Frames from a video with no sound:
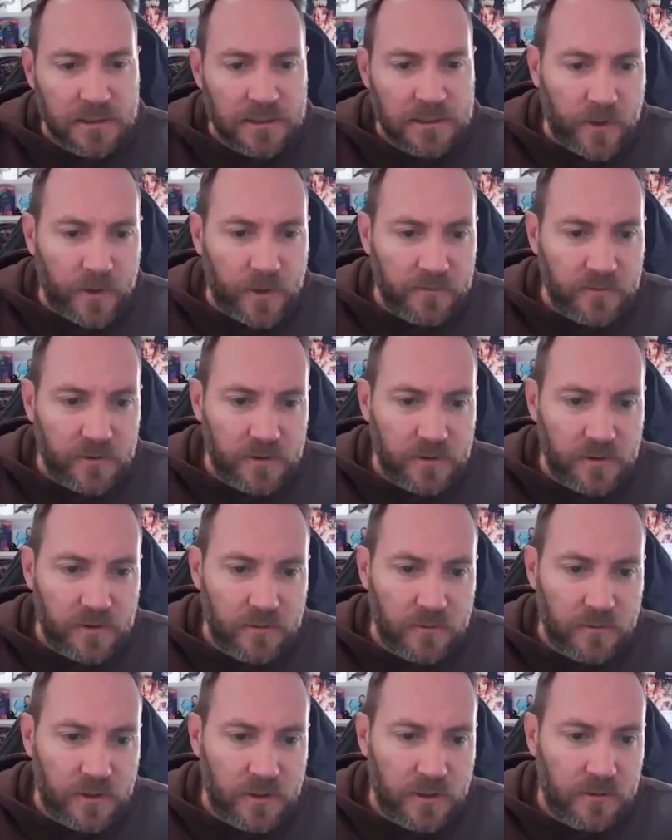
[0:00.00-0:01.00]
Over to
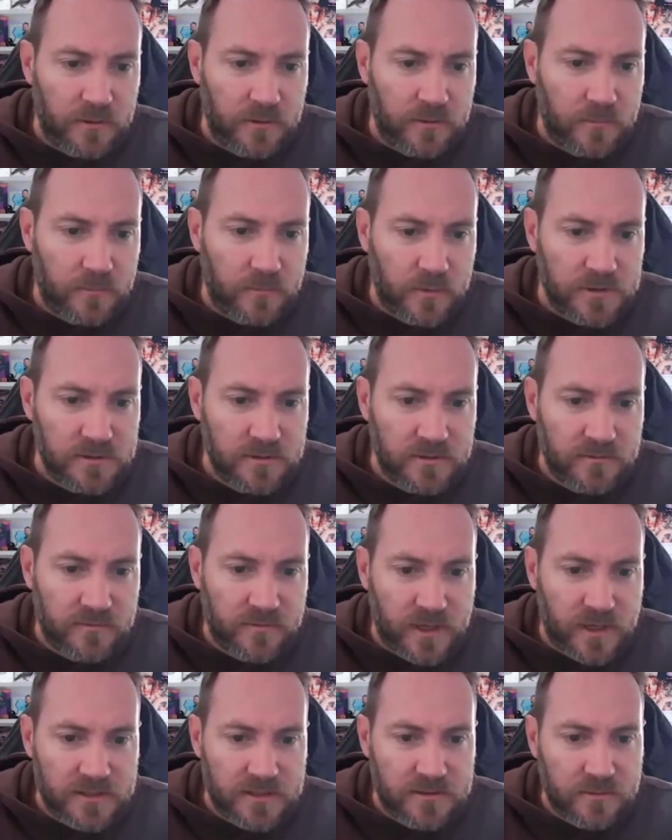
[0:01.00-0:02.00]
you, Kiran. What's your
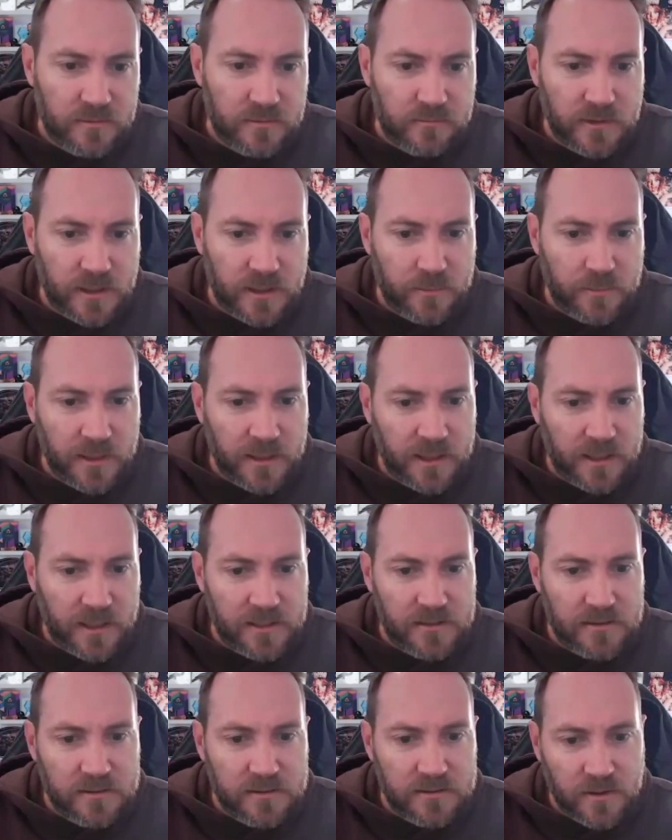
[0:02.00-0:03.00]
advice or
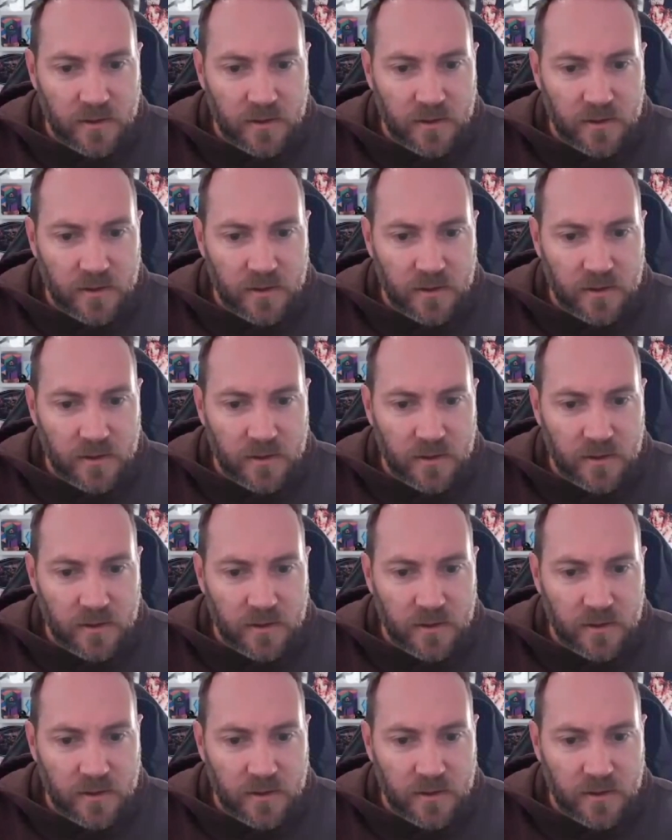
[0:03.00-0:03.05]
recommendation